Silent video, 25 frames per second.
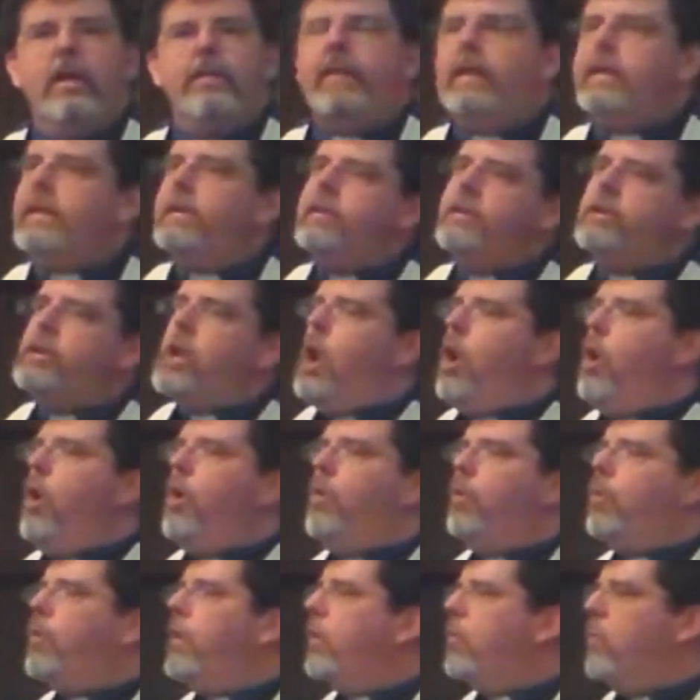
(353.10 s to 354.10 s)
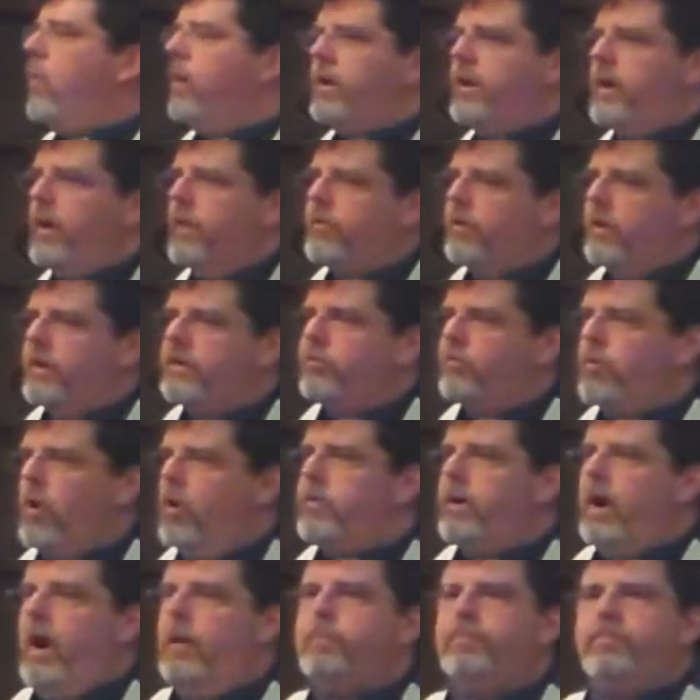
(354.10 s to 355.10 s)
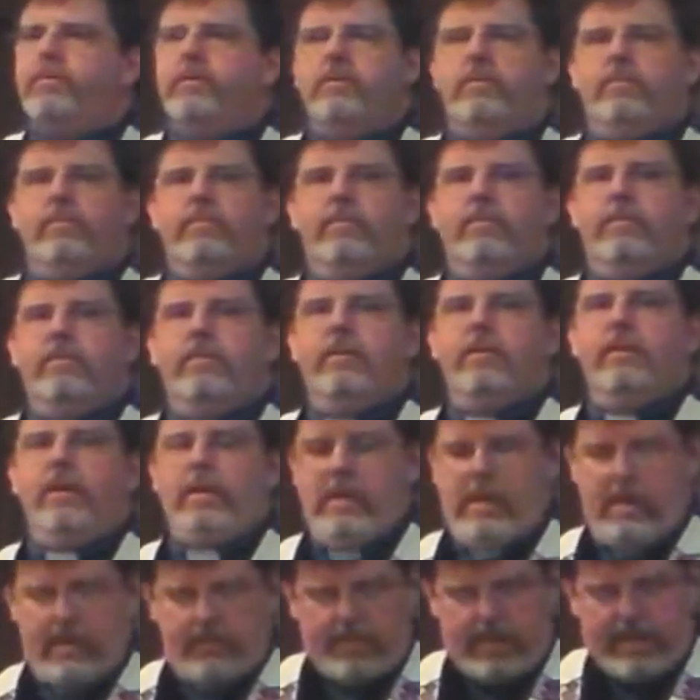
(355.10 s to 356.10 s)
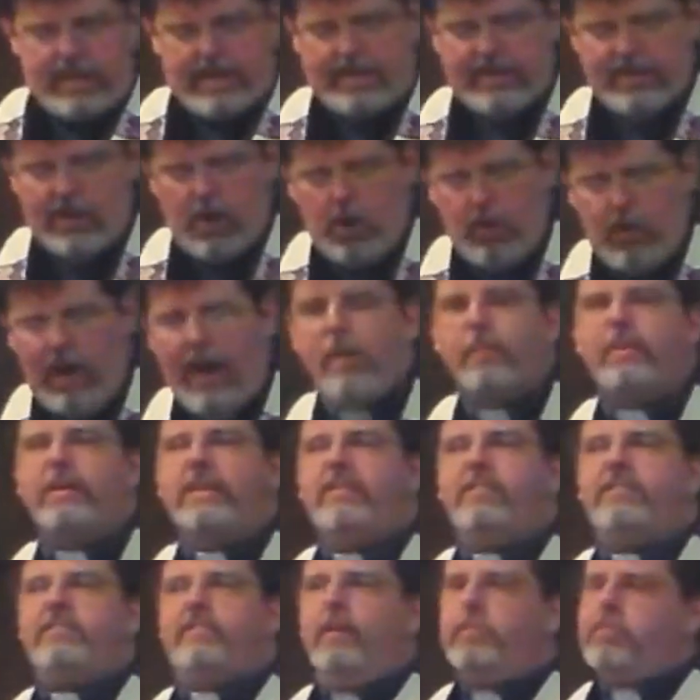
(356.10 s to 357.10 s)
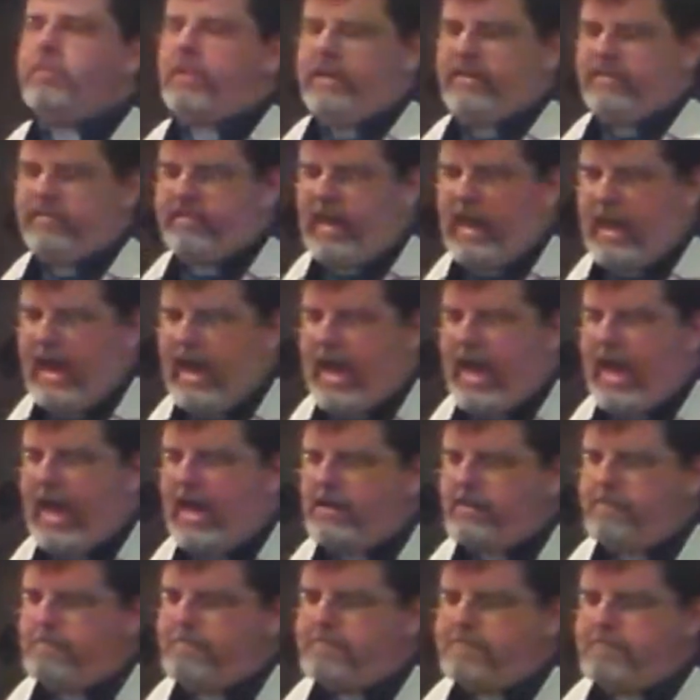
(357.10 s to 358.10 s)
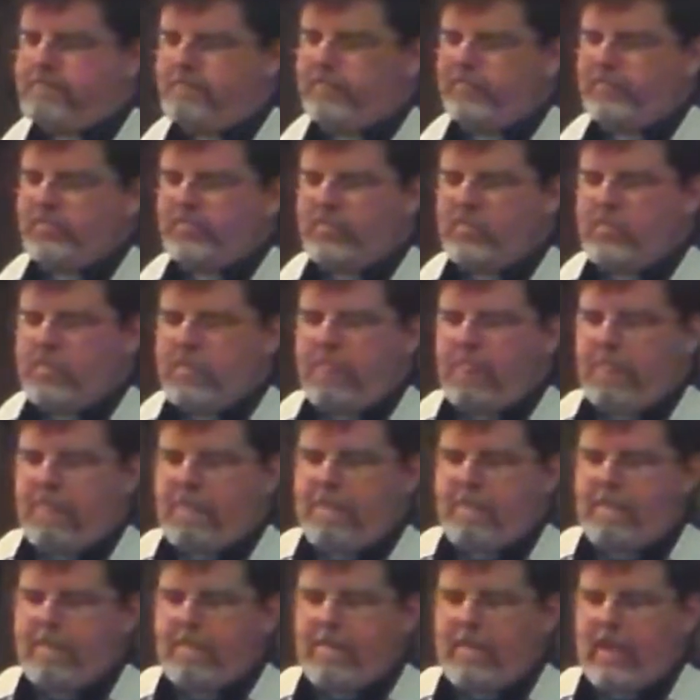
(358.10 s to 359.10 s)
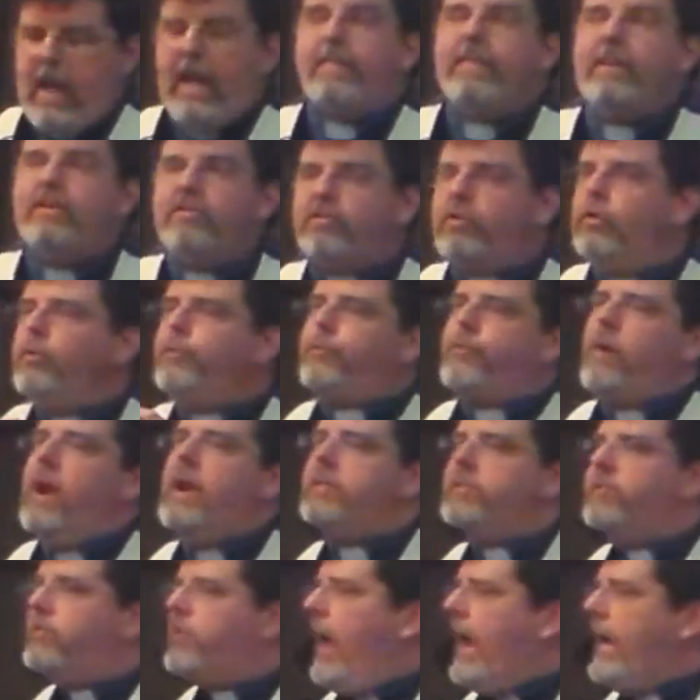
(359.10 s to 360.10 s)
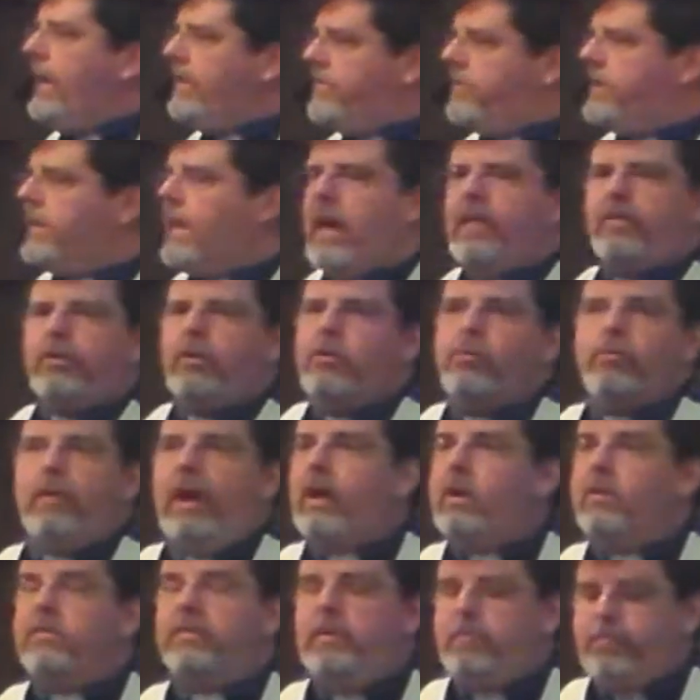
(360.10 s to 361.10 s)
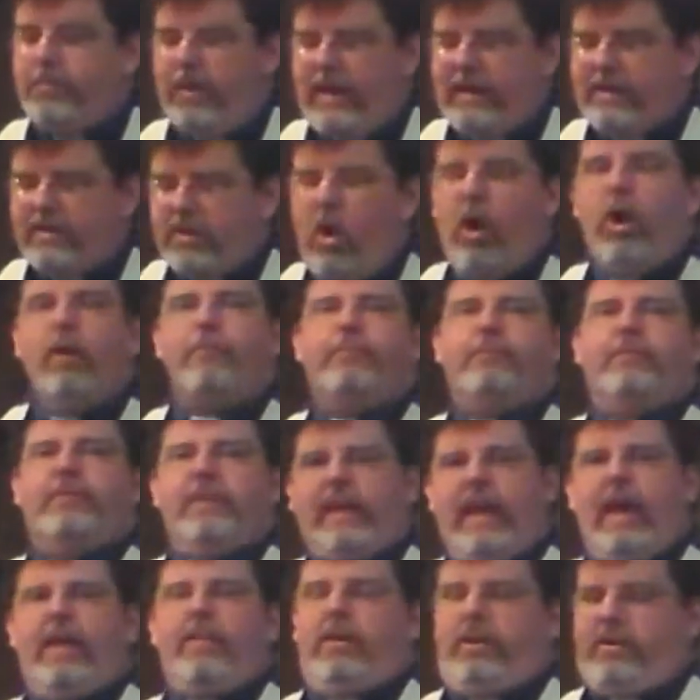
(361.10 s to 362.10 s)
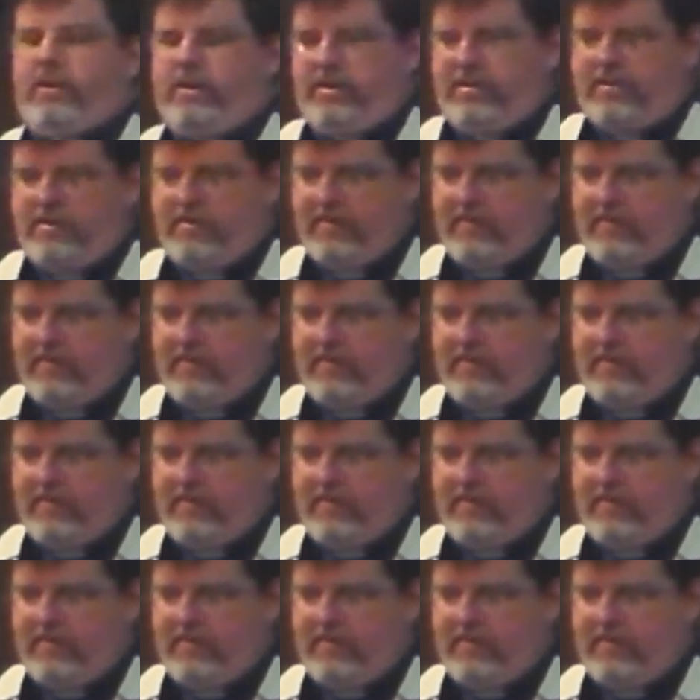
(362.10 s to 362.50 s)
They didn't know where one another had grown up. They didn't know how many siblings they had. And these two friends ate together and regularly played golf together.